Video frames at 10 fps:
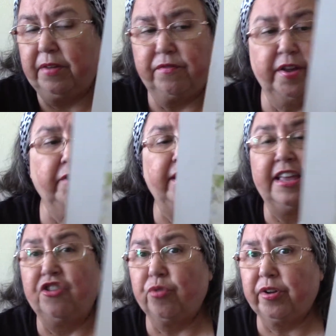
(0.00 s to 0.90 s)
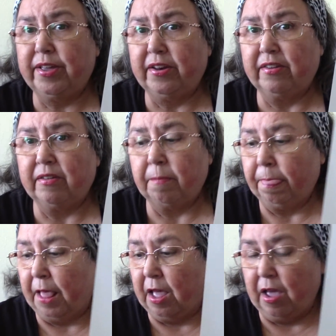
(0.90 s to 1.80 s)
very intricate.
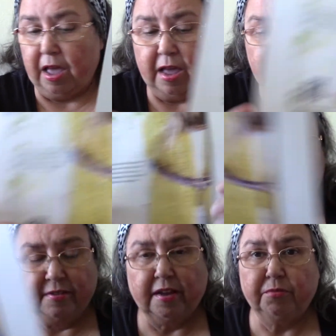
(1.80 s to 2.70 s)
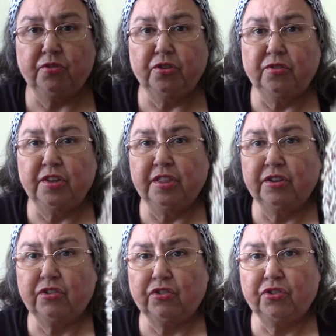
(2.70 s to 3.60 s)
And since I was using the
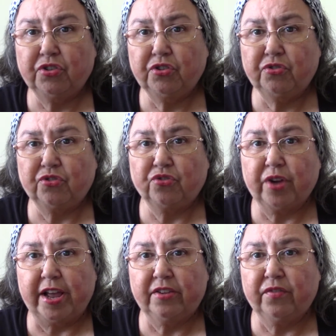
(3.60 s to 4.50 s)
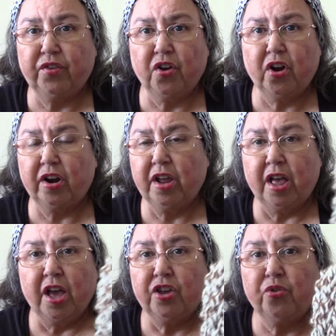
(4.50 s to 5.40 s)
2 strands of yarn,
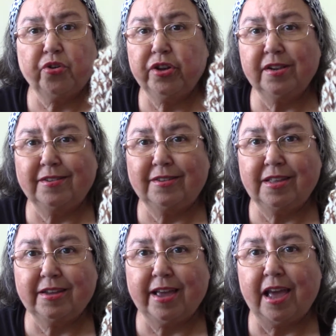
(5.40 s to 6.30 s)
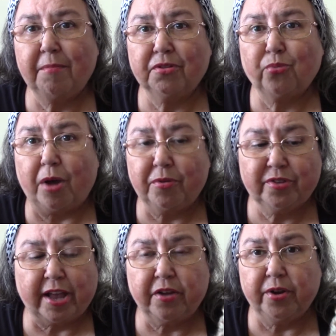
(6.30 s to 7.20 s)
you couldn't see the cables. Why was
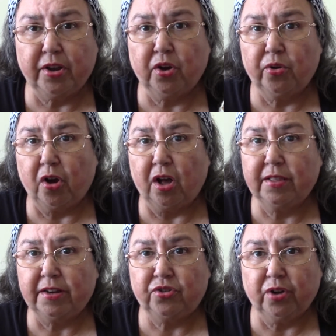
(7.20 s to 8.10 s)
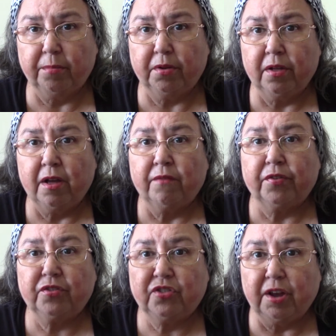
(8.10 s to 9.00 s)
I going to go to all that trouble for
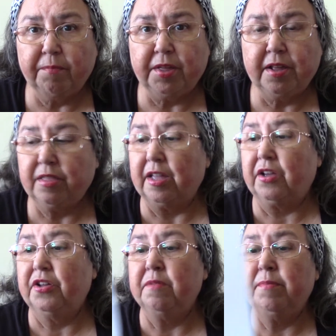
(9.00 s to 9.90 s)
something that couldn't